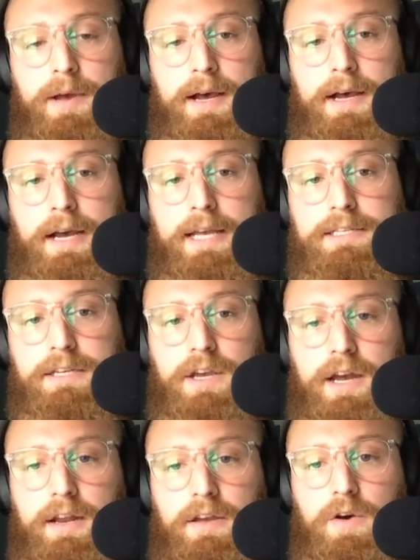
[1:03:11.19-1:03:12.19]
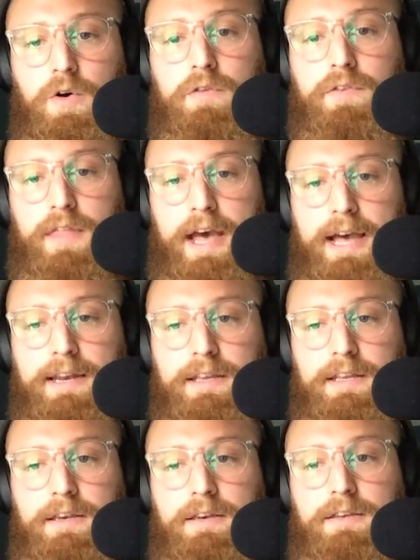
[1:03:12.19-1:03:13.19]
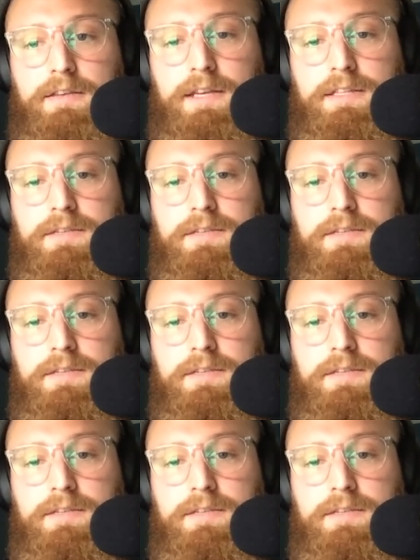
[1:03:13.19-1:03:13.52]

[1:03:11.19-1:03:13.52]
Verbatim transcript: I did kind of go over that in